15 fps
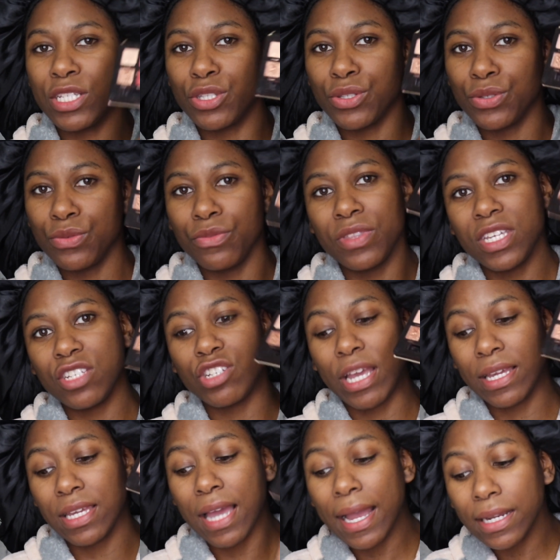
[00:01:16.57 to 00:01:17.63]
into the
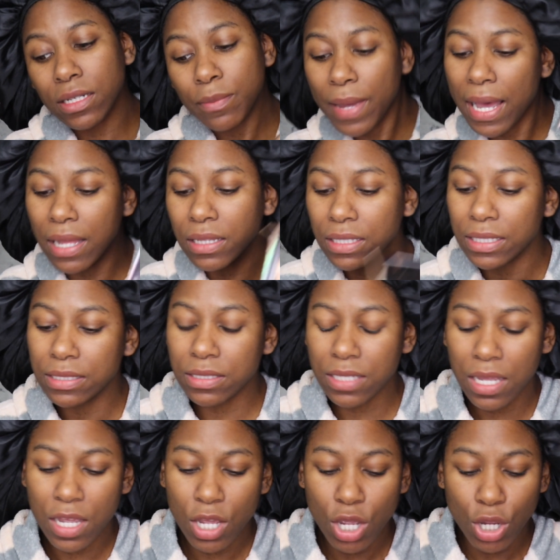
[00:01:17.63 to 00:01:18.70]
Jackie Aina palette.
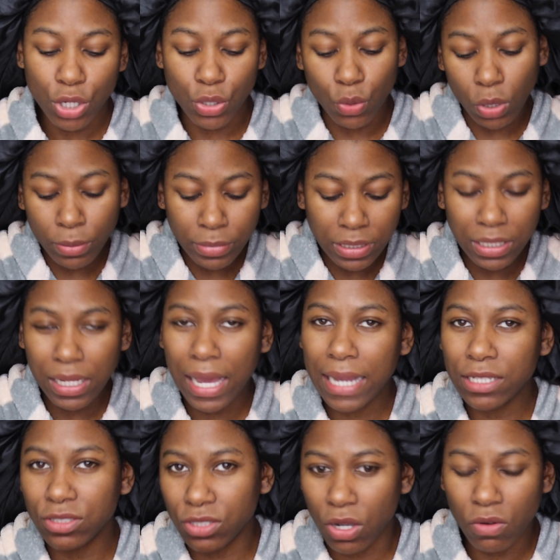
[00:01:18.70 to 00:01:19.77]
Normally
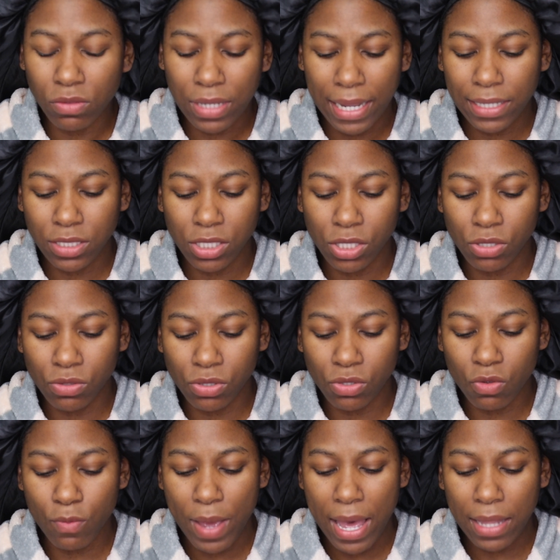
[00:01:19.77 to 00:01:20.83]
I don't like to use
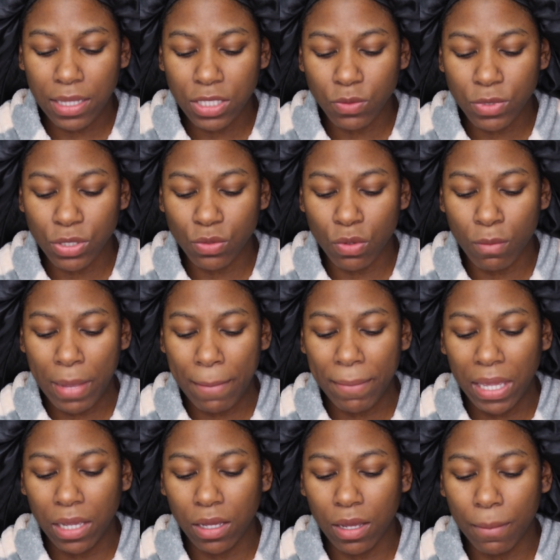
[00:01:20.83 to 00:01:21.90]
two palettes when doing my
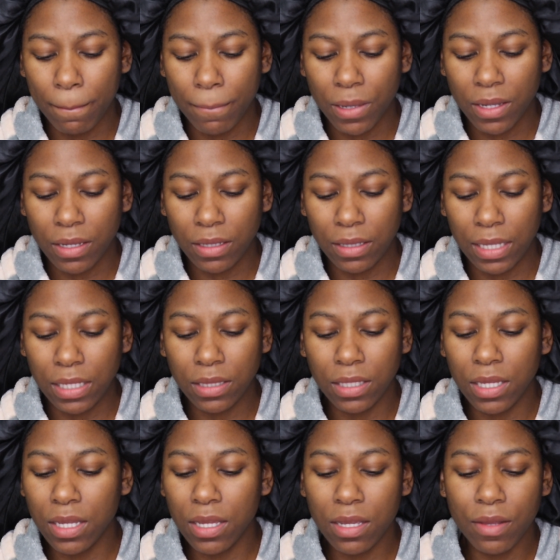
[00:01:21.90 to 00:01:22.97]
makeup, but
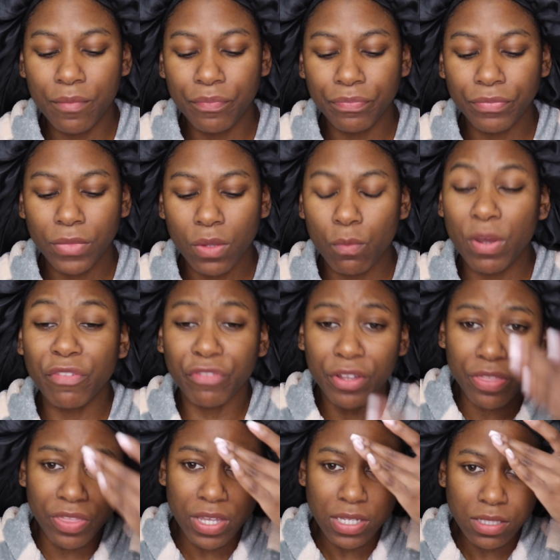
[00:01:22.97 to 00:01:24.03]
for
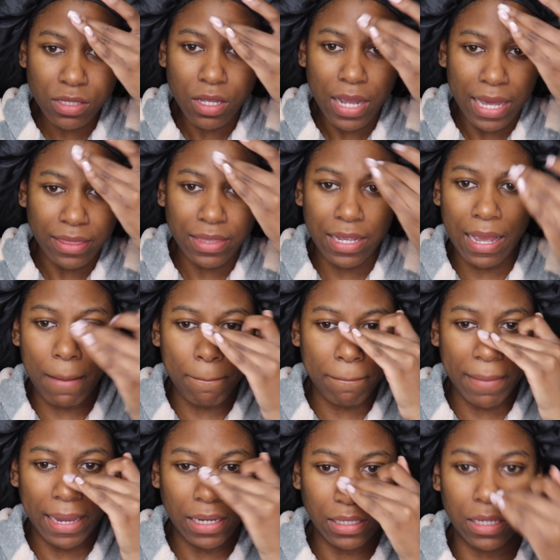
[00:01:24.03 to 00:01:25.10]
this look I think I
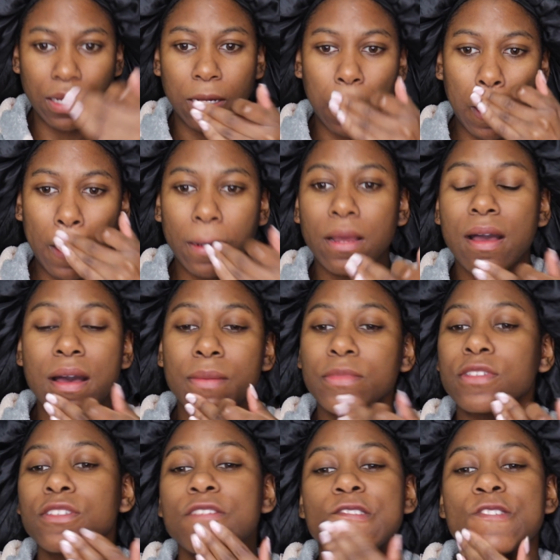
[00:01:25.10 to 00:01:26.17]
might need
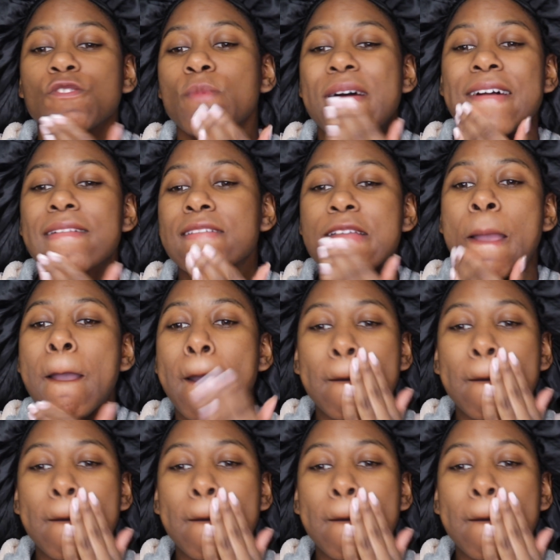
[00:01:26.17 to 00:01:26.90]
to use two palettes.